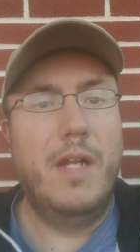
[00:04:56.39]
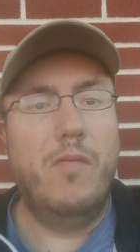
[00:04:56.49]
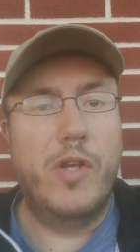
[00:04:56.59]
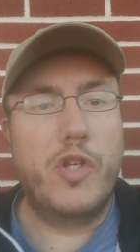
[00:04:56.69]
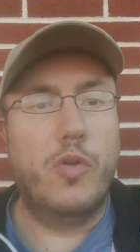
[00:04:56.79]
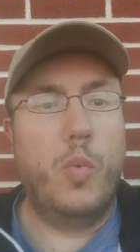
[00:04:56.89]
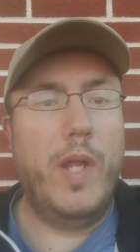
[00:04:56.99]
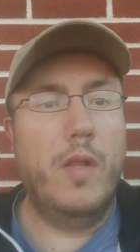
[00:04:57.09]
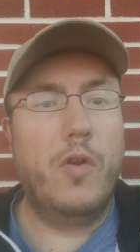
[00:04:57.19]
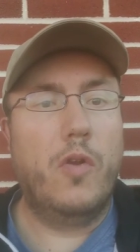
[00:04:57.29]
Richard
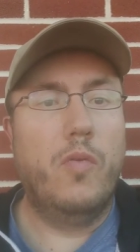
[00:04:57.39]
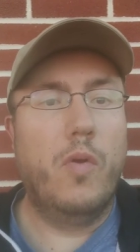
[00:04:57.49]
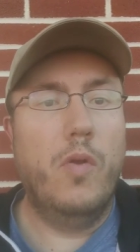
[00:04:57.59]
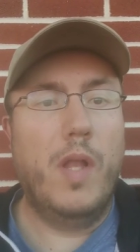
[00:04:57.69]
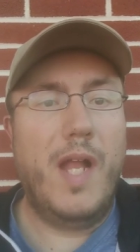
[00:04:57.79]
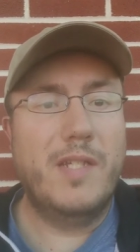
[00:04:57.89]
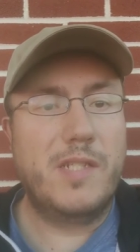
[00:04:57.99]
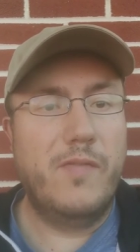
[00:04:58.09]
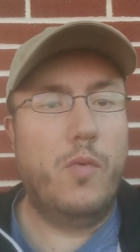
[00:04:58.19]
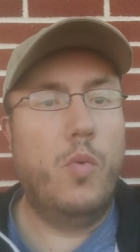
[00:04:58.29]
Wheeler, who wrote a lot of
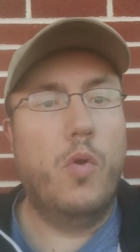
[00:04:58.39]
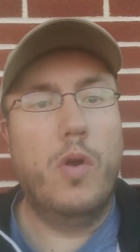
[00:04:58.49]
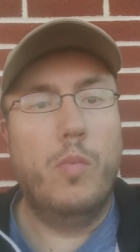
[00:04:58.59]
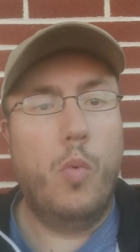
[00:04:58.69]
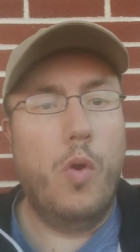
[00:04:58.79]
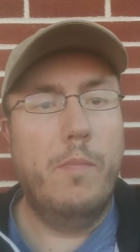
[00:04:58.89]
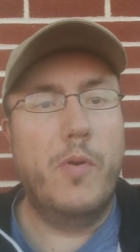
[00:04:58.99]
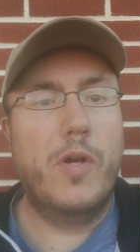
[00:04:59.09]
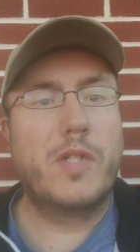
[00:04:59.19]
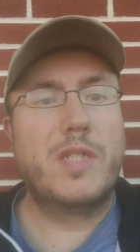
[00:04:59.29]
Civil War and war
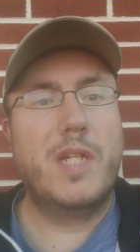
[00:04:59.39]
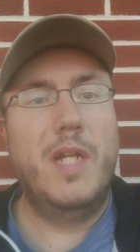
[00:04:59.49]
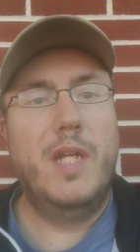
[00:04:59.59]
books.